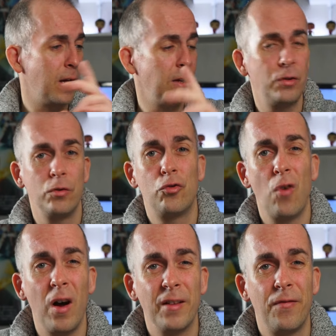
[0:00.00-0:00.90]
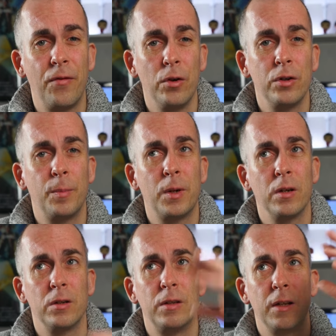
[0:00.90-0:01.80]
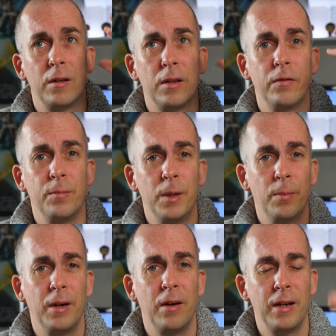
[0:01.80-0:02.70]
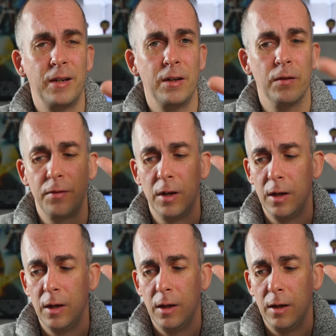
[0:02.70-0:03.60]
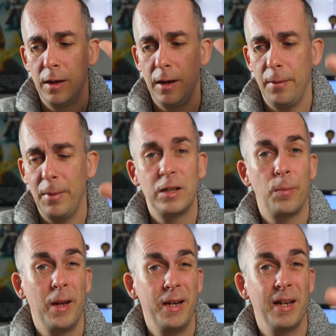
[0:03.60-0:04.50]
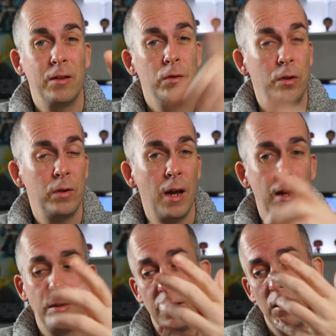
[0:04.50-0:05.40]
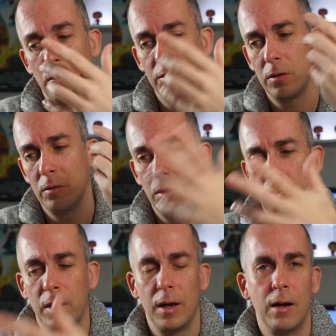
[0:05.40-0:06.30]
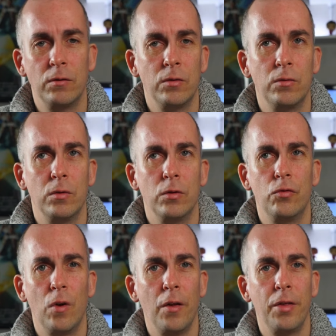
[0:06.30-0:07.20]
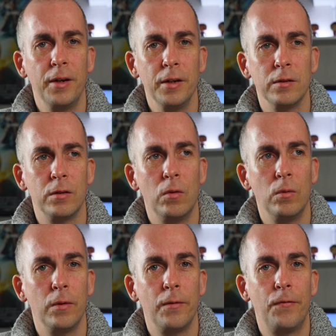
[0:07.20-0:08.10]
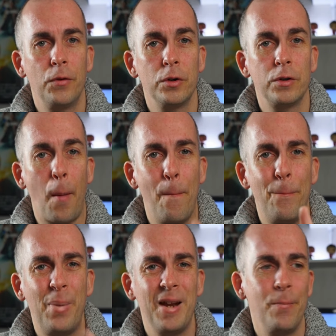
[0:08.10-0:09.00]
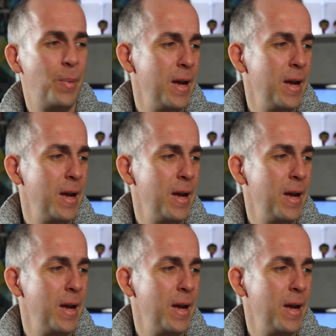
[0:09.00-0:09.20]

I should draw it first because that gives me a better idea of explaining it to you guys and also knowing how to draw things. So first, pen and